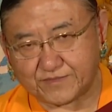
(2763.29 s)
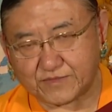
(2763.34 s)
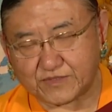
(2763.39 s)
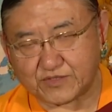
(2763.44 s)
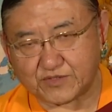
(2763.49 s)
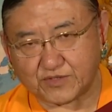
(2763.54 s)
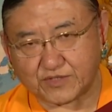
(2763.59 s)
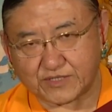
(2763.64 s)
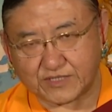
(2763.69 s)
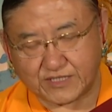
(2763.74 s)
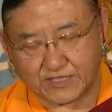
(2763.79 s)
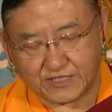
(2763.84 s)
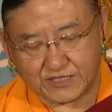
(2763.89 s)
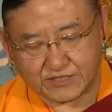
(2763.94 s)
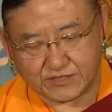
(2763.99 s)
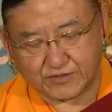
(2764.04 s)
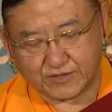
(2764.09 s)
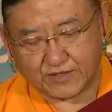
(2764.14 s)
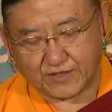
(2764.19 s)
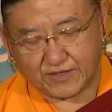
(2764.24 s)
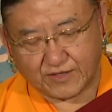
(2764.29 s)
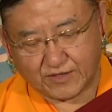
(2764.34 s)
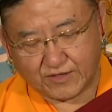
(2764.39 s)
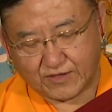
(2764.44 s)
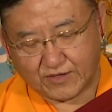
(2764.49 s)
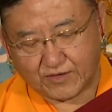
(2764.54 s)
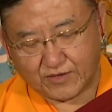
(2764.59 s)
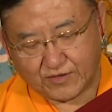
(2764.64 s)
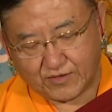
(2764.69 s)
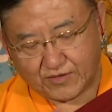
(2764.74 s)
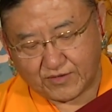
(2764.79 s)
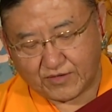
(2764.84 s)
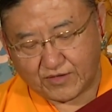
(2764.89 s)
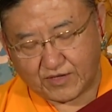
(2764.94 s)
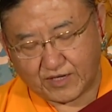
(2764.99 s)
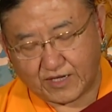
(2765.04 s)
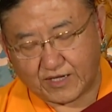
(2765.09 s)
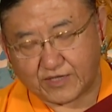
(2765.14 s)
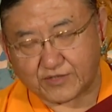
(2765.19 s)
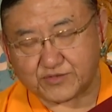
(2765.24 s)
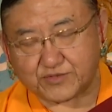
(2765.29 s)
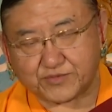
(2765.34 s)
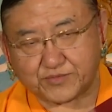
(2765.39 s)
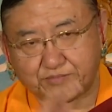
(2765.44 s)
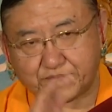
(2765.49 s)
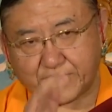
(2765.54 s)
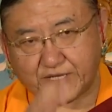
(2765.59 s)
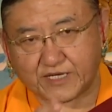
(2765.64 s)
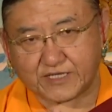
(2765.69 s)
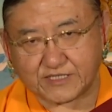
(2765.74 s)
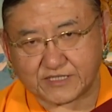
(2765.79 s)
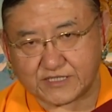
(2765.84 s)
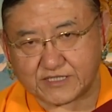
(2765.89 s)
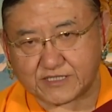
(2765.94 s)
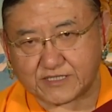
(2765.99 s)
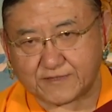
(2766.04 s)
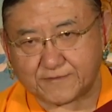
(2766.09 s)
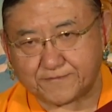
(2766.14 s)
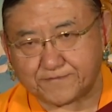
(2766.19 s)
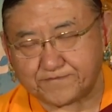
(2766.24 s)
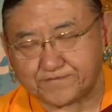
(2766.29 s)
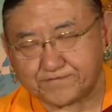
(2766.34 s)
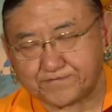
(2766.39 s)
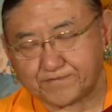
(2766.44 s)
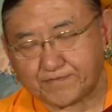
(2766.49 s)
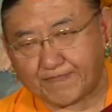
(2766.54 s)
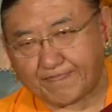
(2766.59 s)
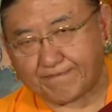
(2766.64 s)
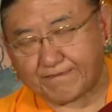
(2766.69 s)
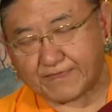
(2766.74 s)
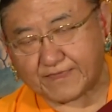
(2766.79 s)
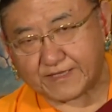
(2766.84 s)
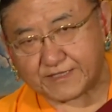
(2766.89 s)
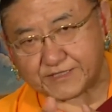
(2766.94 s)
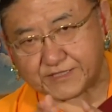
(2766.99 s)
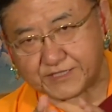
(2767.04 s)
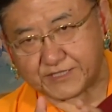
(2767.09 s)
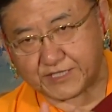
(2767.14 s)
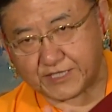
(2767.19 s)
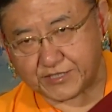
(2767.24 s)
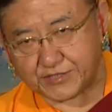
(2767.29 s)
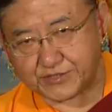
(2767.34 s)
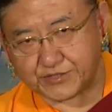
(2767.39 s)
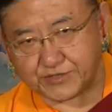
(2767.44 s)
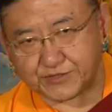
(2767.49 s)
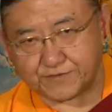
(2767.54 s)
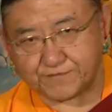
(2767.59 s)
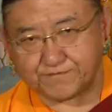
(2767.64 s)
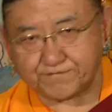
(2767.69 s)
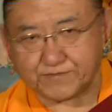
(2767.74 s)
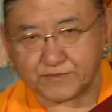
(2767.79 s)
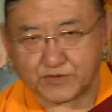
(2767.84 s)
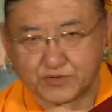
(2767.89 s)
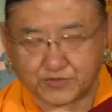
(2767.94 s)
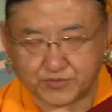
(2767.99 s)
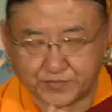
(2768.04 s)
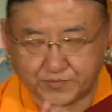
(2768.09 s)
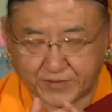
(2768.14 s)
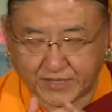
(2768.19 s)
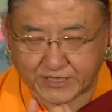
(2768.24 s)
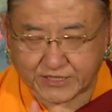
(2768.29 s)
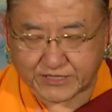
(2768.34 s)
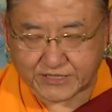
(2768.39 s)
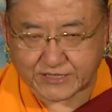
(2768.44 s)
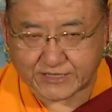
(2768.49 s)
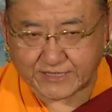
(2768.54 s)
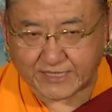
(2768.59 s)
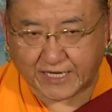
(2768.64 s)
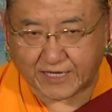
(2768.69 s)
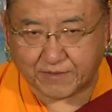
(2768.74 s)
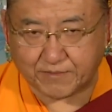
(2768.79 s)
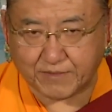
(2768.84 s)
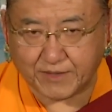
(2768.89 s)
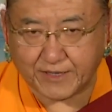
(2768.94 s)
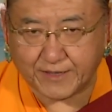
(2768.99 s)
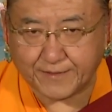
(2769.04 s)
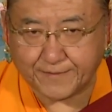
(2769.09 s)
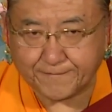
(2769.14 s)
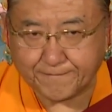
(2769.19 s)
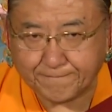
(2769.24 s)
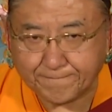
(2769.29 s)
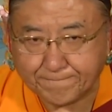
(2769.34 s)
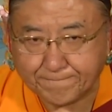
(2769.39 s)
So this, to practice the religion, to practice dharma